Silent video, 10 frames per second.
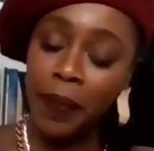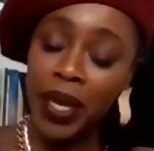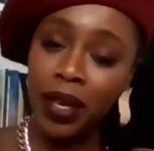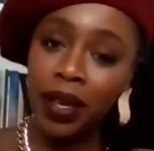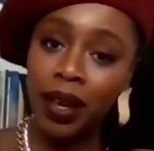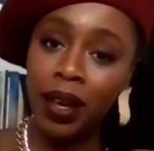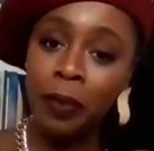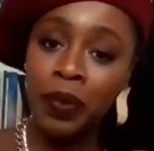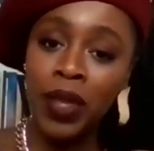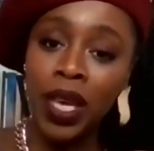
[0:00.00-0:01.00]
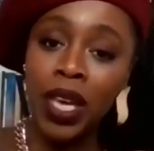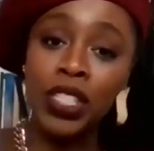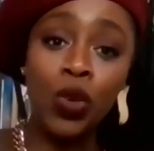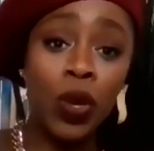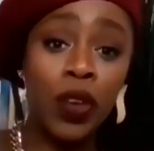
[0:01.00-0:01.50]
pick up. And
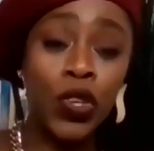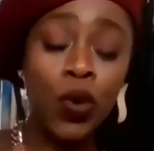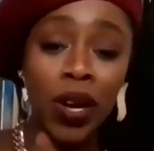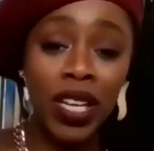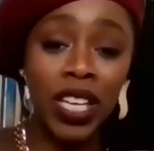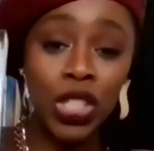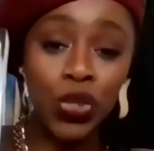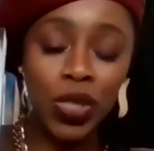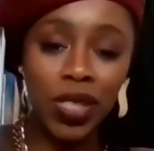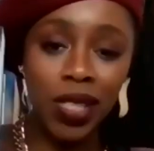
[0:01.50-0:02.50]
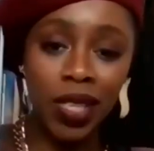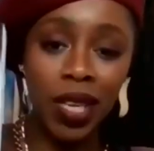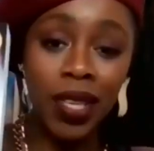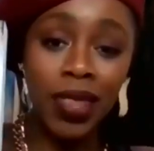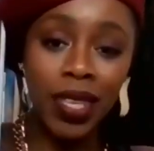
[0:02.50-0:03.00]
so if you are interested
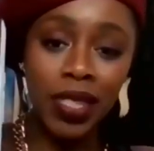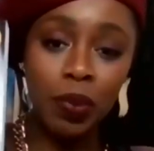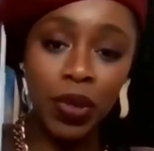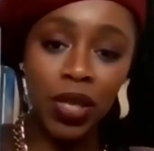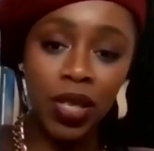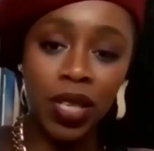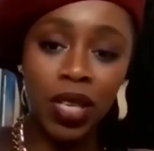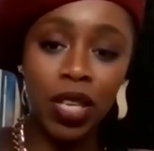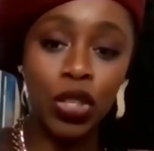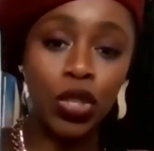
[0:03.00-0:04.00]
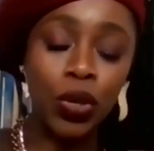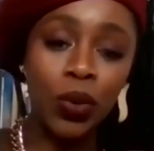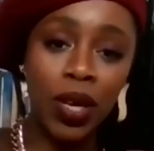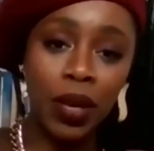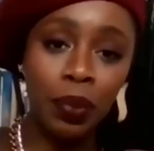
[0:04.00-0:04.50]
in this book,
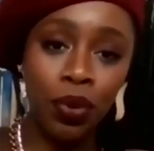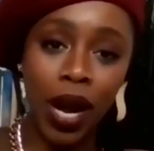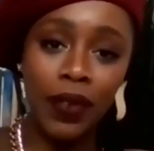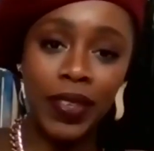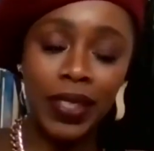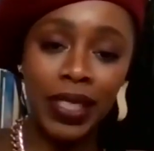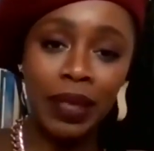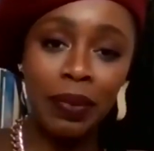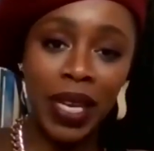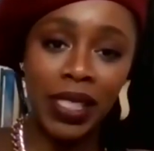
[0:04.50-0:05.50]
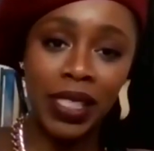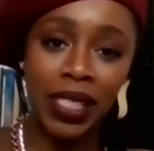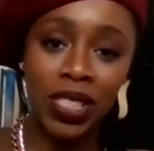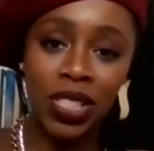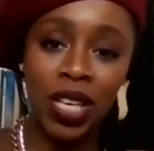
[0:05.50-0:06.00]
you can privately
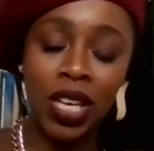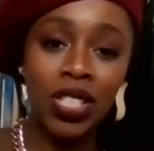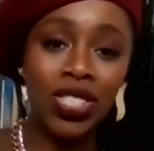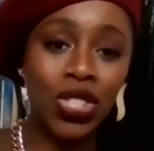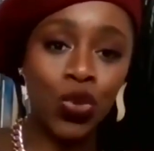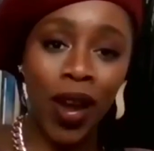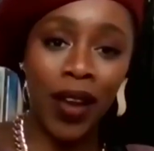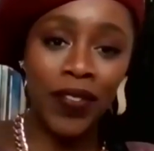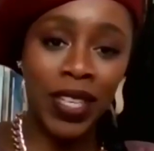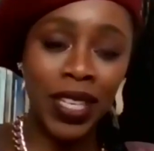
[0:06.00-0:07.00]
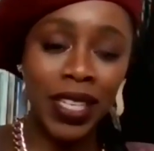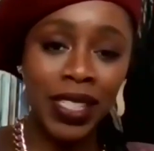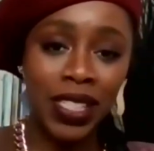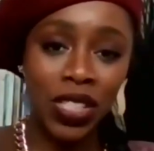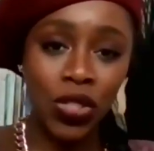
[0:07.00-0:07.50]
message Striving in
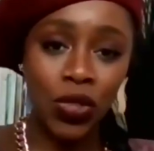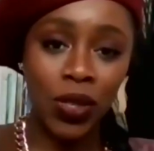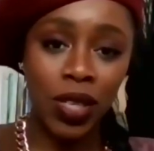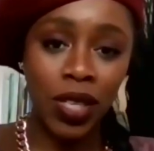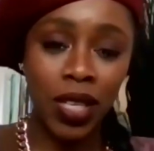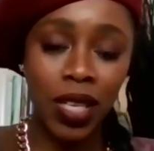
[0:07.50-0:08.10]
Sisterhood,